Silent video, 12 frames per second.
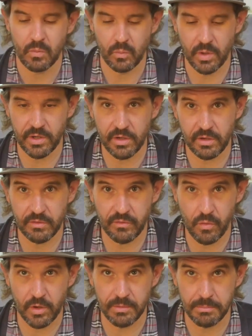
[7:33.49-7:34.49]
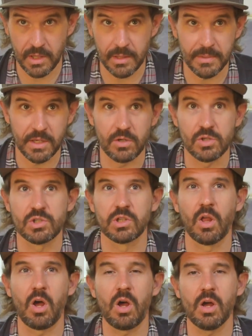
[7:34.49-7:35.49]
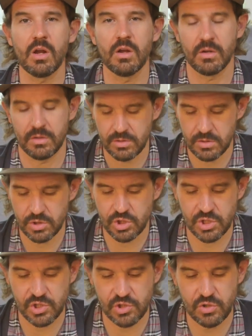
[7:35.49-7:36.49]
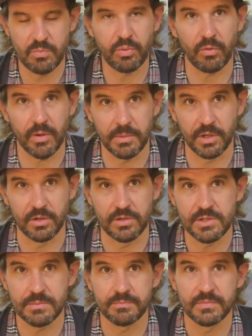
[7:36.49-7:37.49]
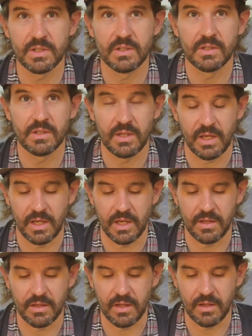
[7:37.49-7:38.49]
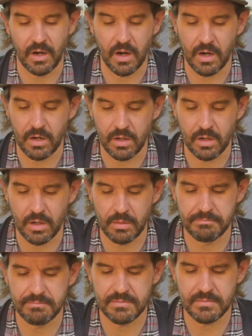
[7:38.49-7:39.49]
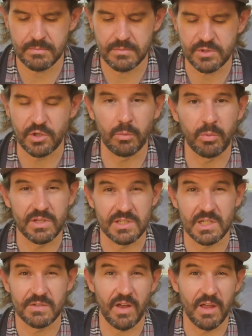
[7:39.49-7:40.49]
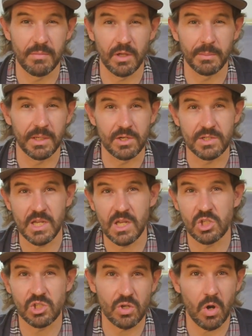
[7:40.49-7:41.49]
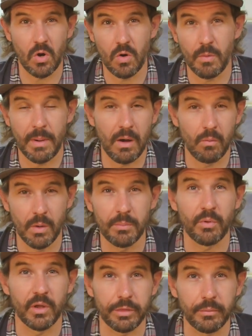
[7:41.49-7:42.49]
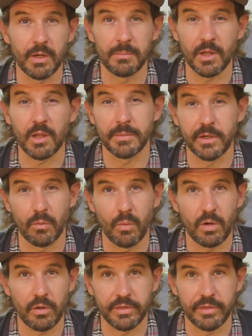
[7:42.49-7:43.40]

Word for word: 140 millimeters long, just two perimeters, and they are 0.65 millimeters each, so about 1.3 millimeter wall